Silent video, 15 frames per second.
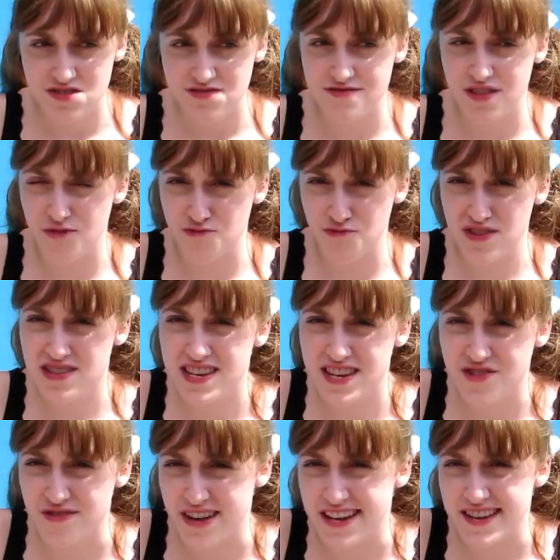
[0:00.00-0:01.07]
a really
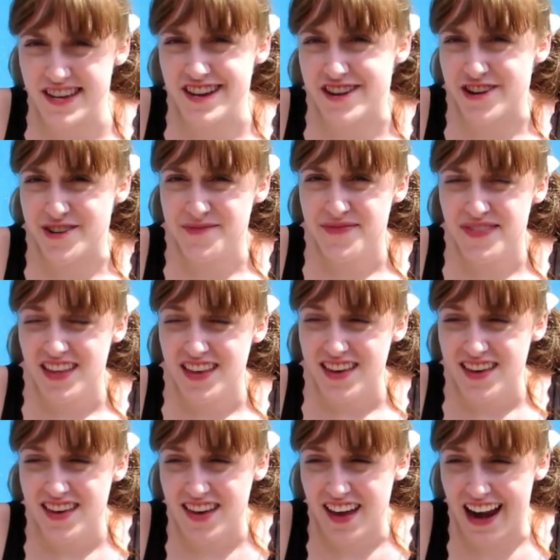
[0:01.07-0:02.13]
great year.
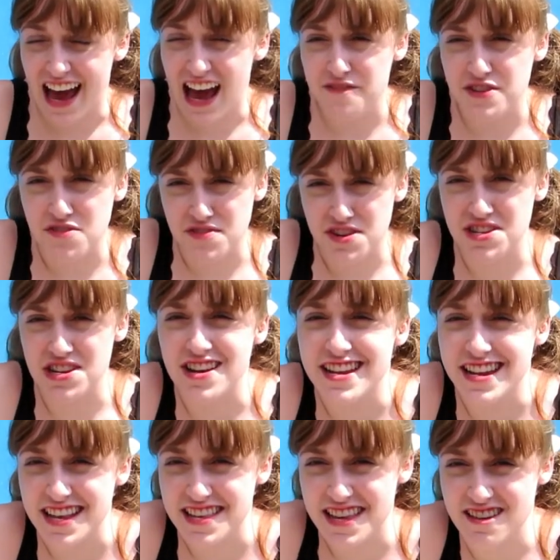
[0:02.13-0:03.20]
I haven't even done
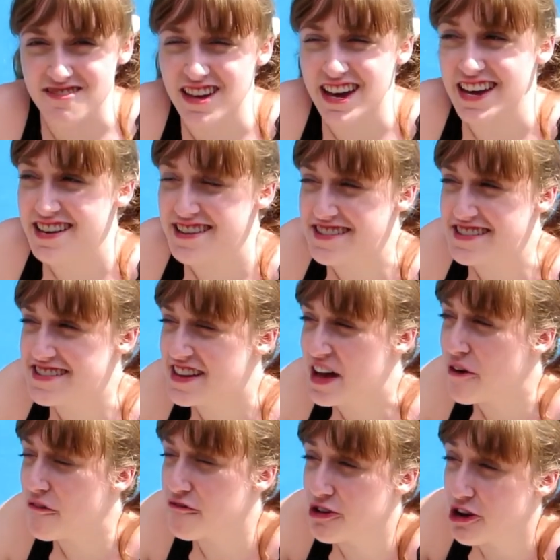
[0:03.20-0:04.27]
anything like
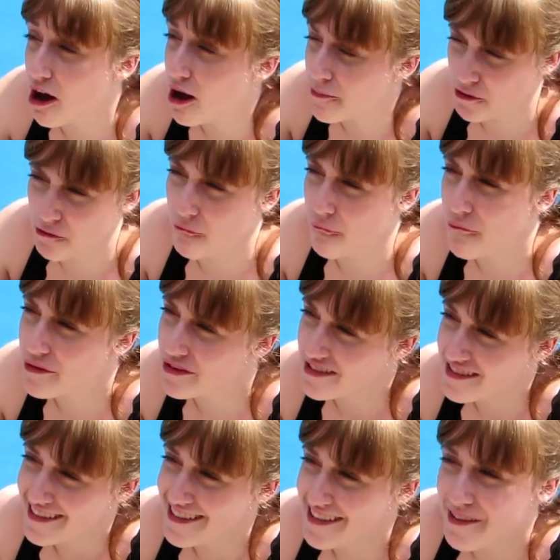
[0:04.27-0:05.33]
phenomenal,
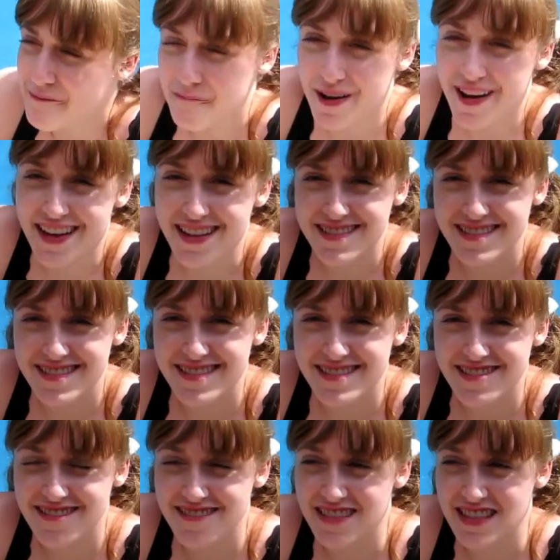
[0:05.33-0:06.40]
but
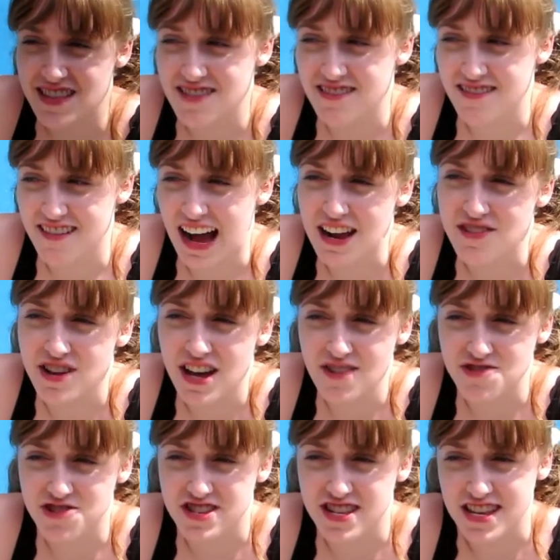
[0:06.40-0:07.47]
I don't know,
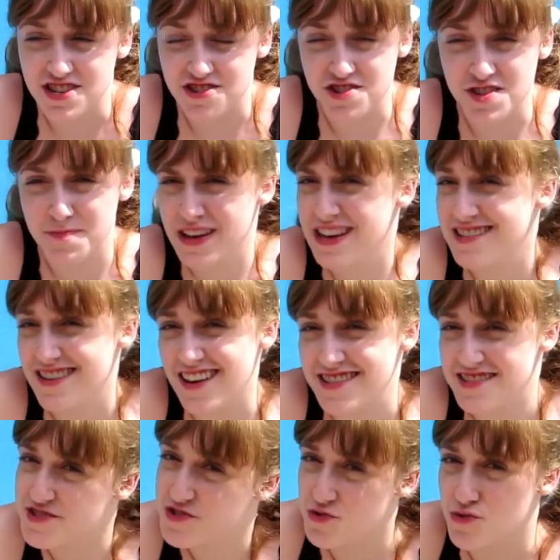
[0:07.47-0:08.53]
just being not
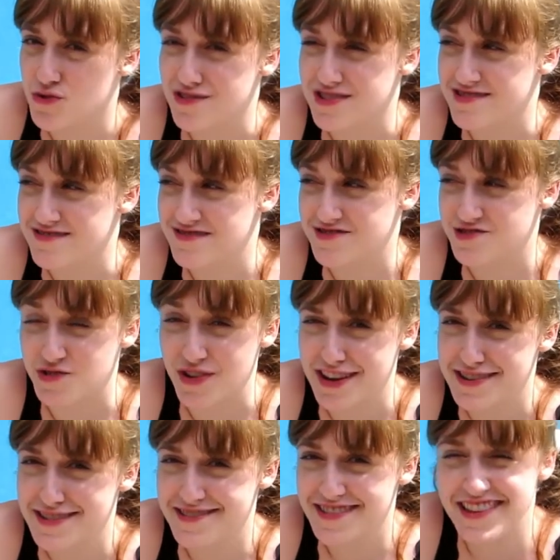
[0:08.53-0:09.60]
in school is
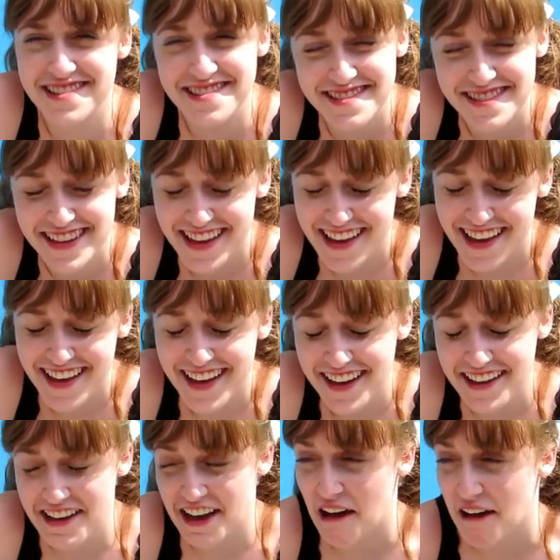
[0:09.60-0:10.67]
great.
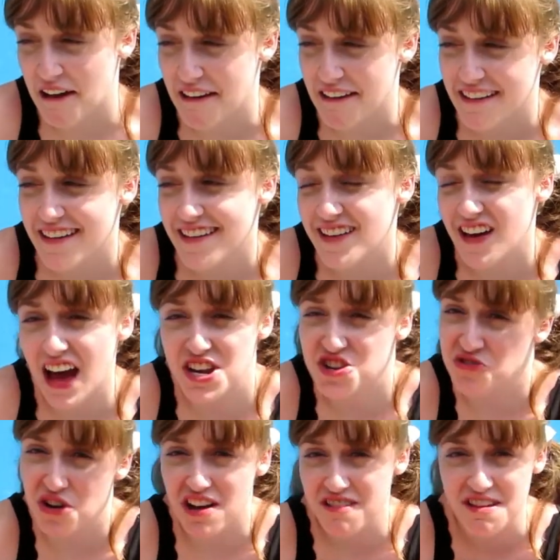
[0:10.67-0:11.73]
I
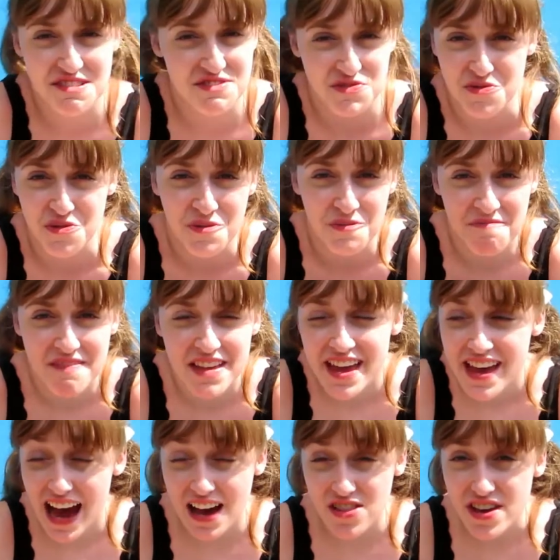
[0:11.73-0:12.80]
do not like school.
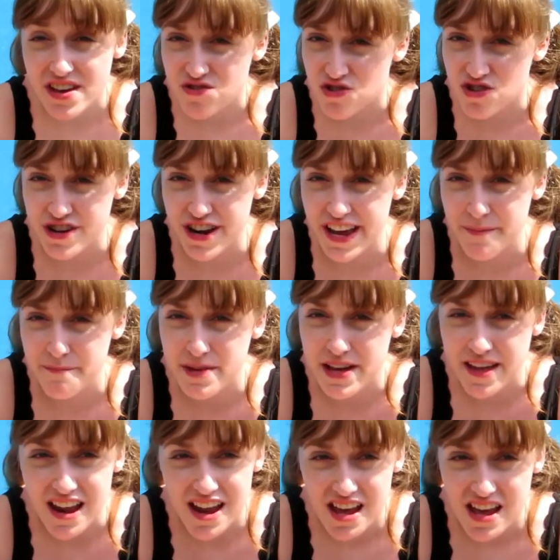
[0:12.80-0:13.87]
I like learning,
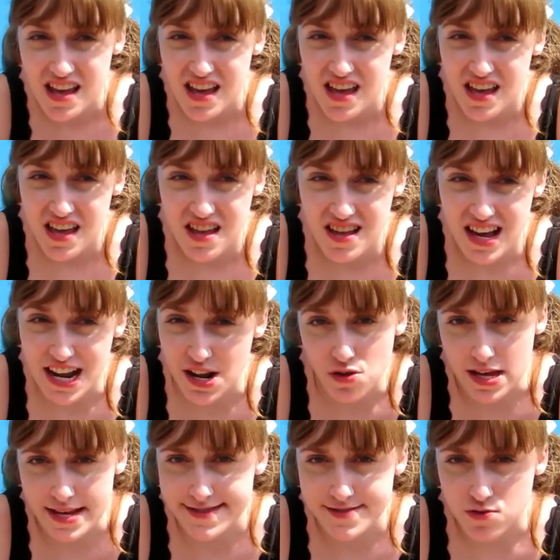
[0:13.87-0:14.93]
but I don't
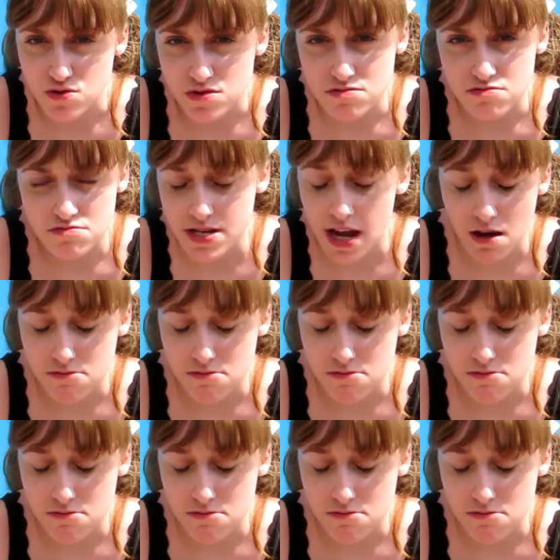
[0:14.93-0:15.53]
like school, no.